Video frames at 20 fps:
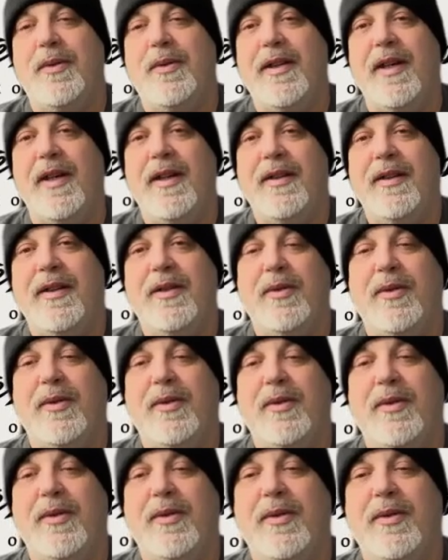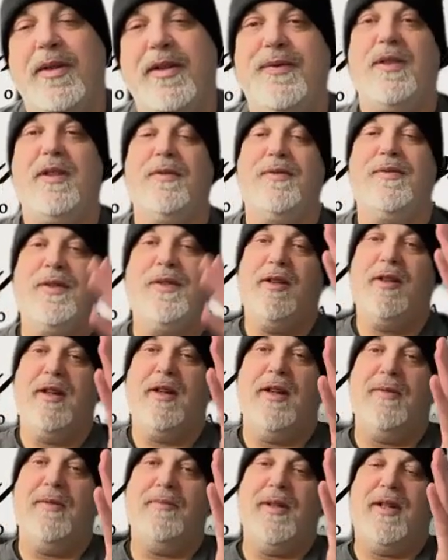you want to
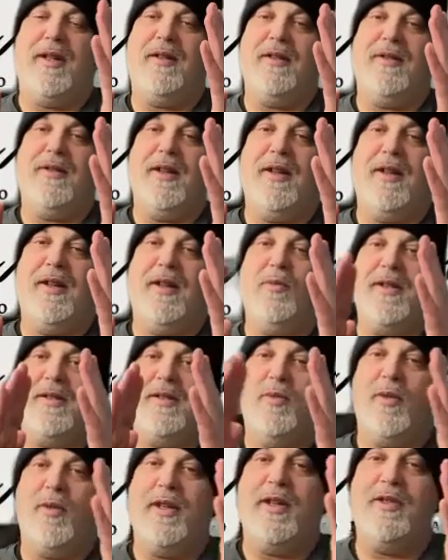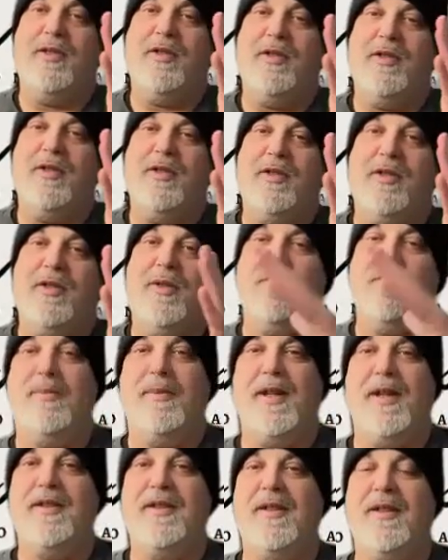figure out, make the thing, what's white noise
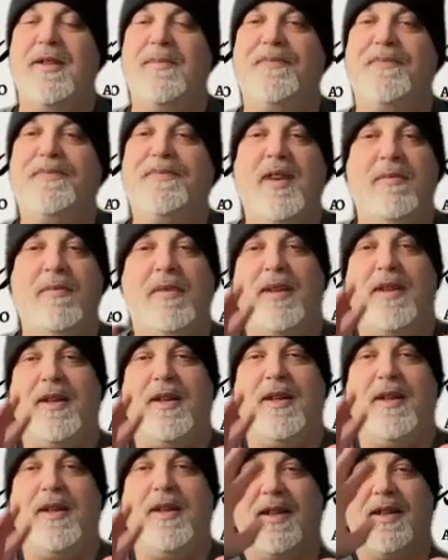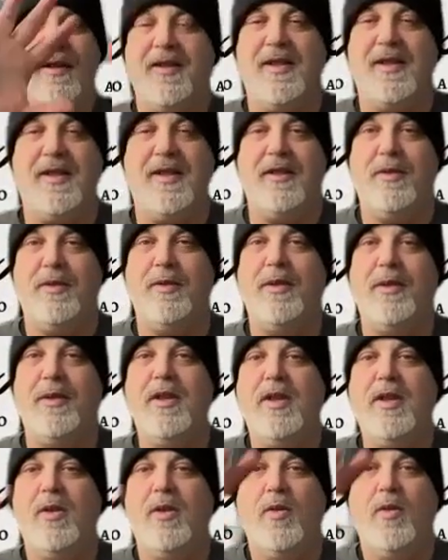and what's mindset, because I guarantee
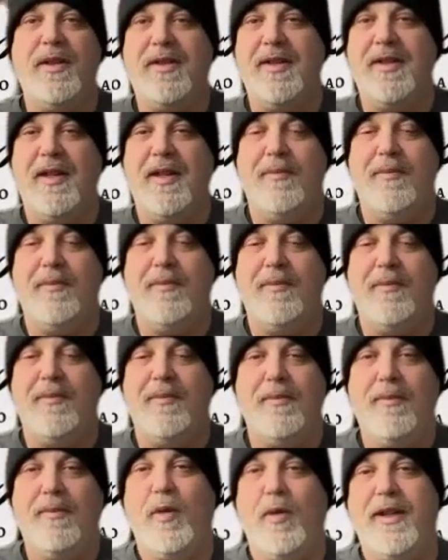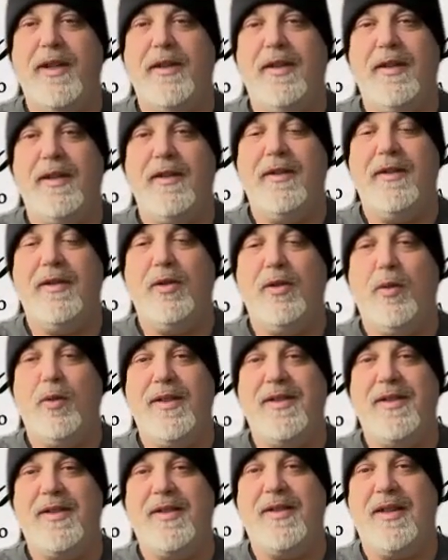you, once that white
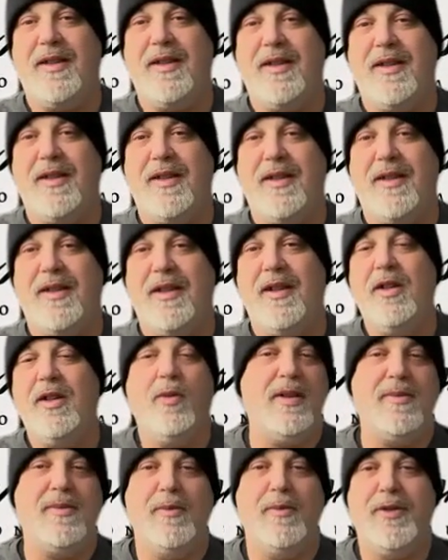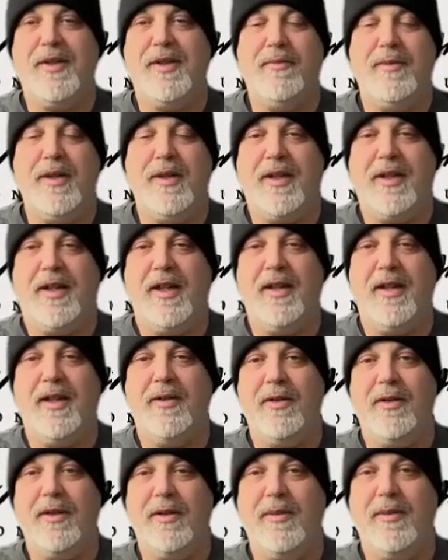noise is gone, or it's mostly
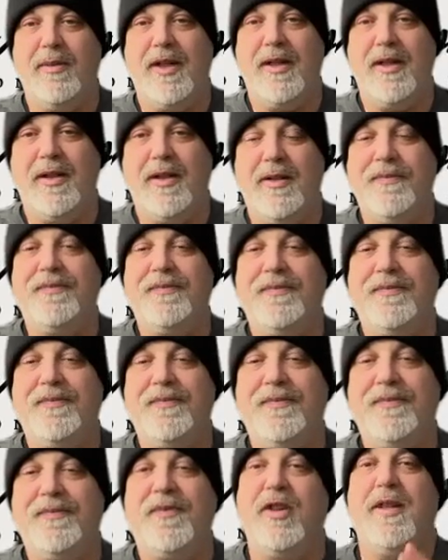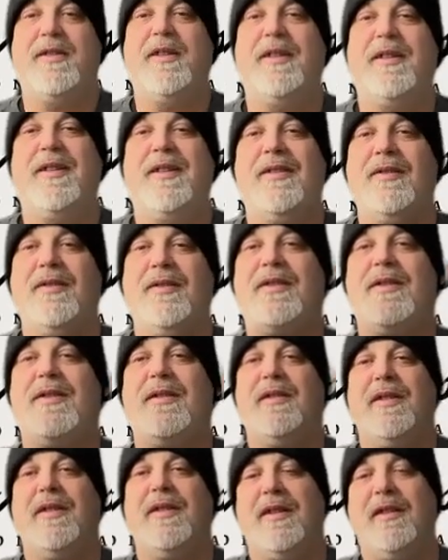mitigated or eliminated, your mindset
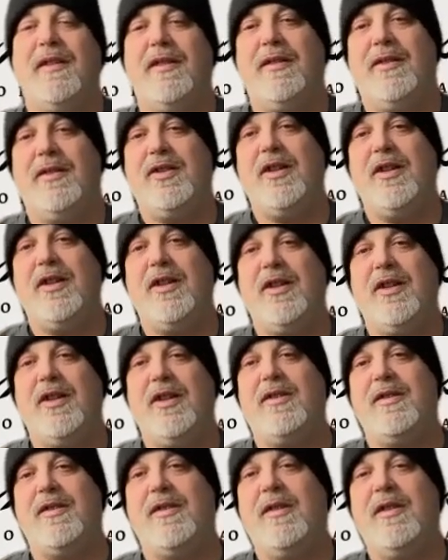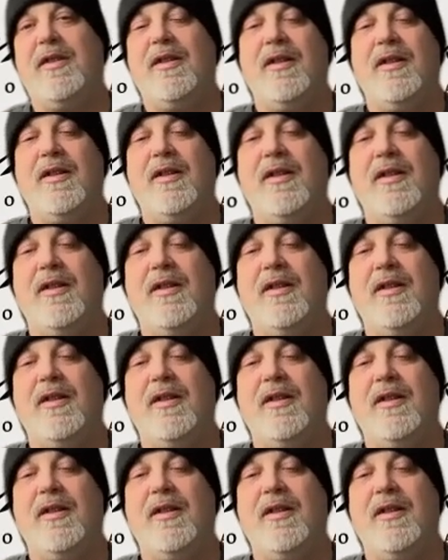instantly changes.